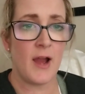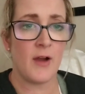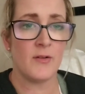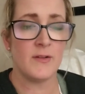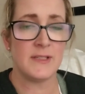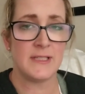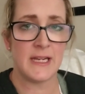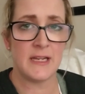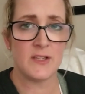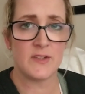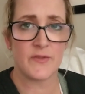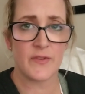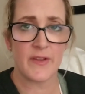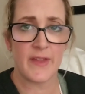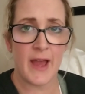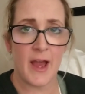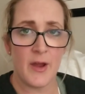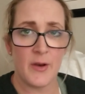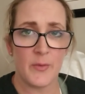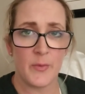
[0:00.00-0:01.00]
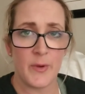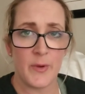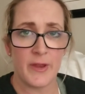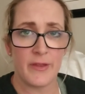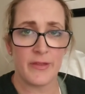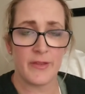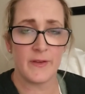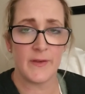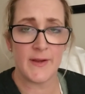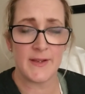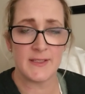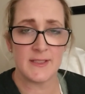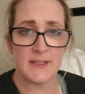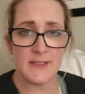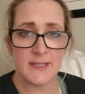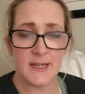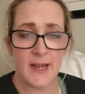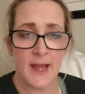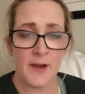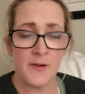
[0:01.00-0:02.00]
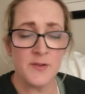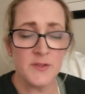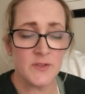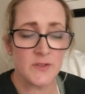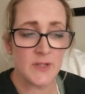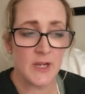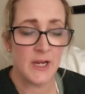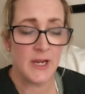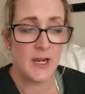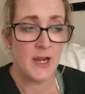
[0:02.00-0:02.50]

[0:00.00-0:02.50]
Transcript: out dates for that with the licensing house.